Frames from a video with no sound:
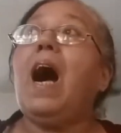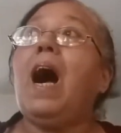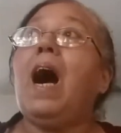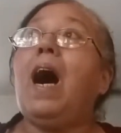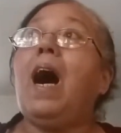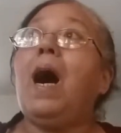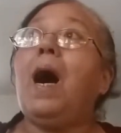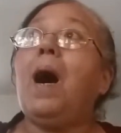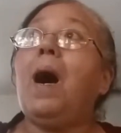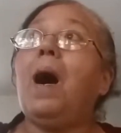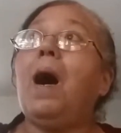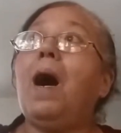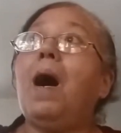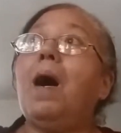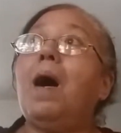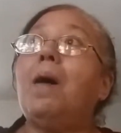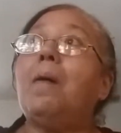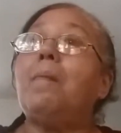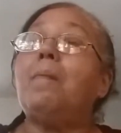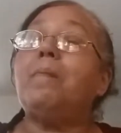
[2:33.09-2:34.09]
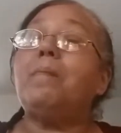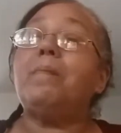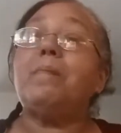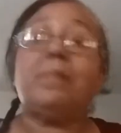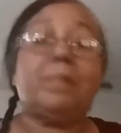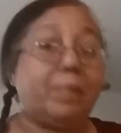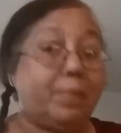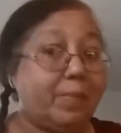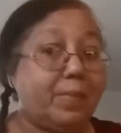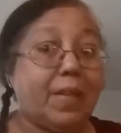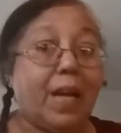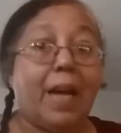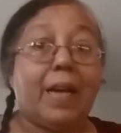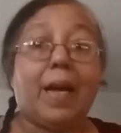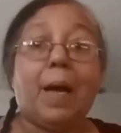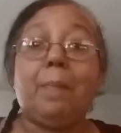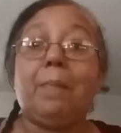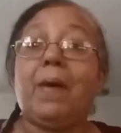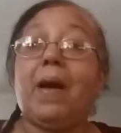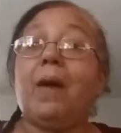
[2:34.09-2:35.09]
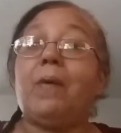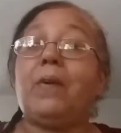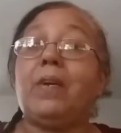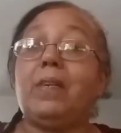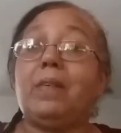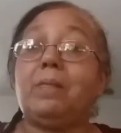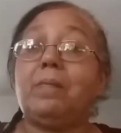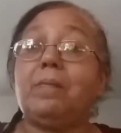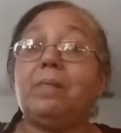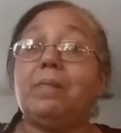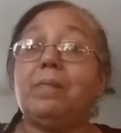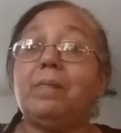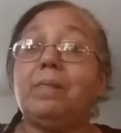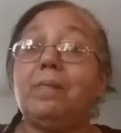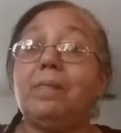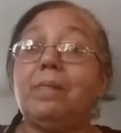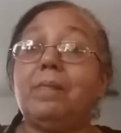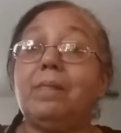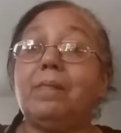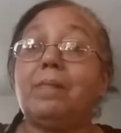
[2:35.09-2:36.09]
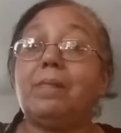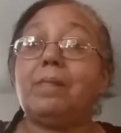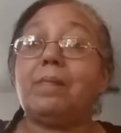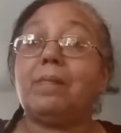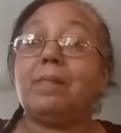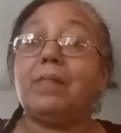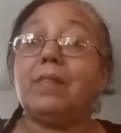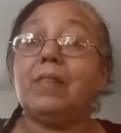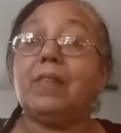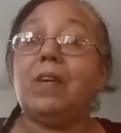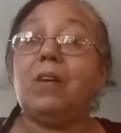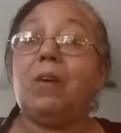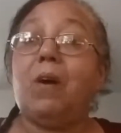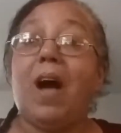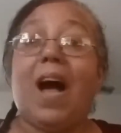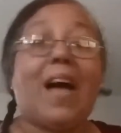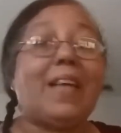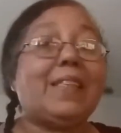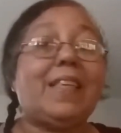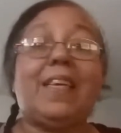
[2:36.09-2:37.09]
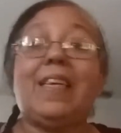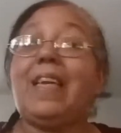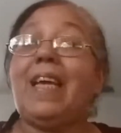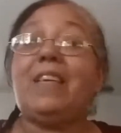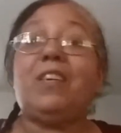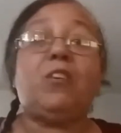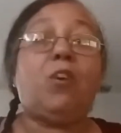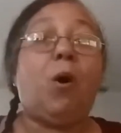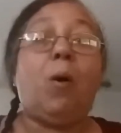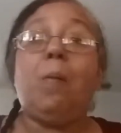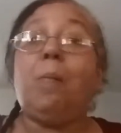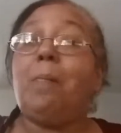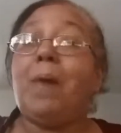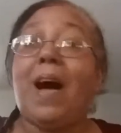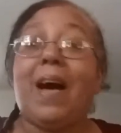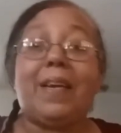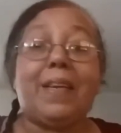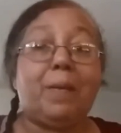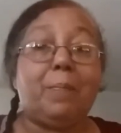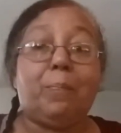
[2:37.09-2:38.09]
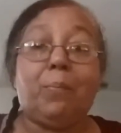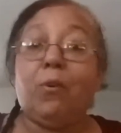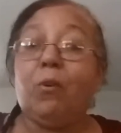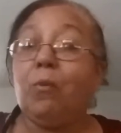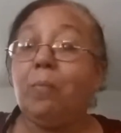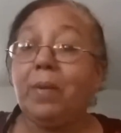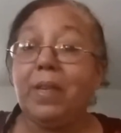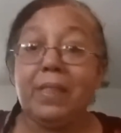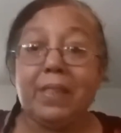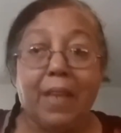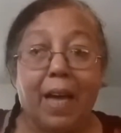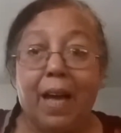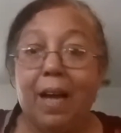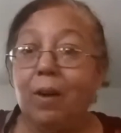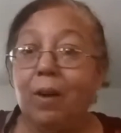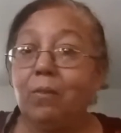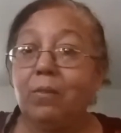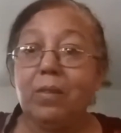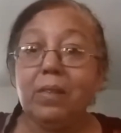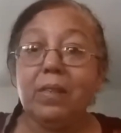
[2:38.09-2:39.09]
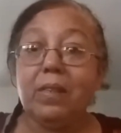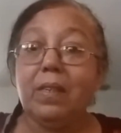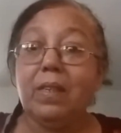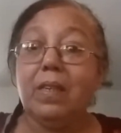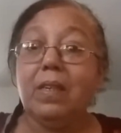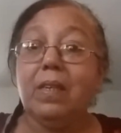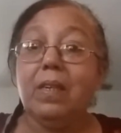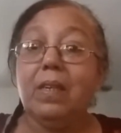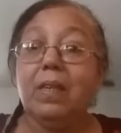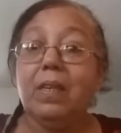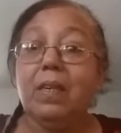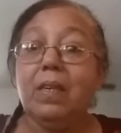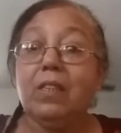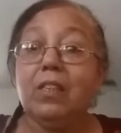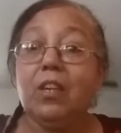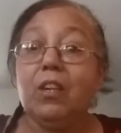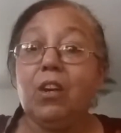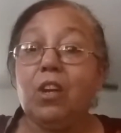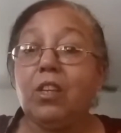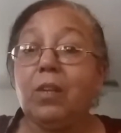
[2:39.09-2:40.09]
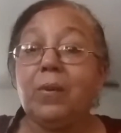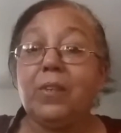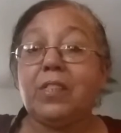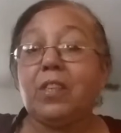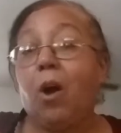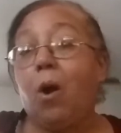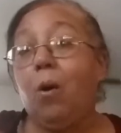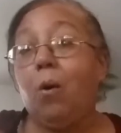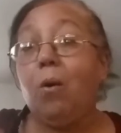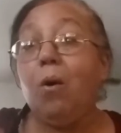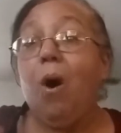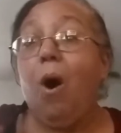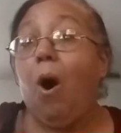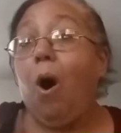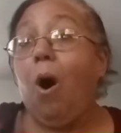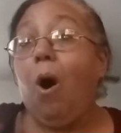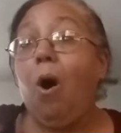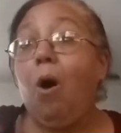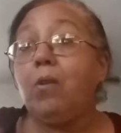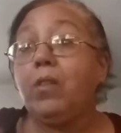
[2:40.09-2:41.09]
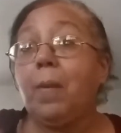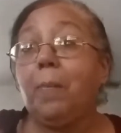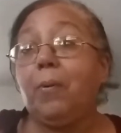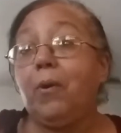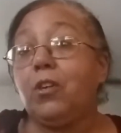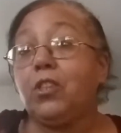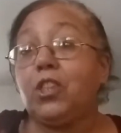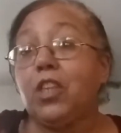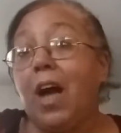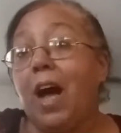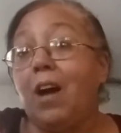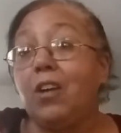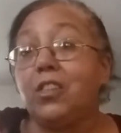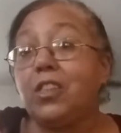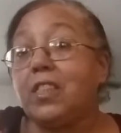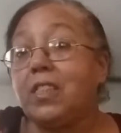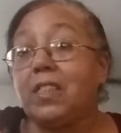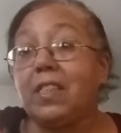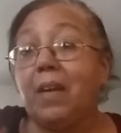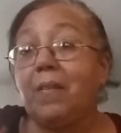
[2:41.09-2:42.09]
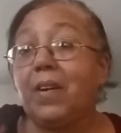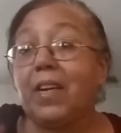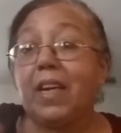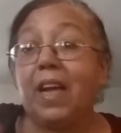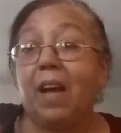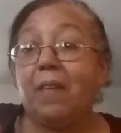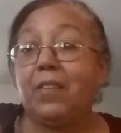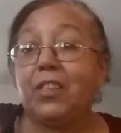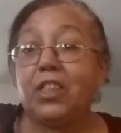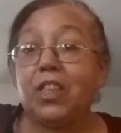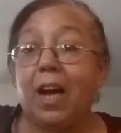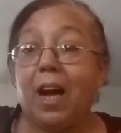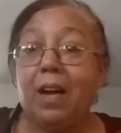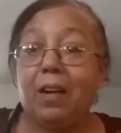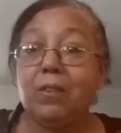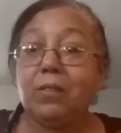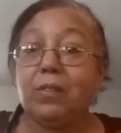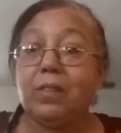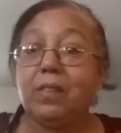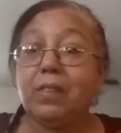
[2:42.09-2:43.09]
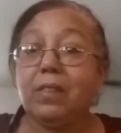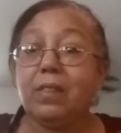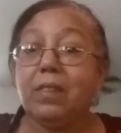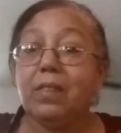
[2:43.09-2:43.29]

I got married. I didn't let nobody pull me down. They always go, oh, the poor child, she's never going to have a child.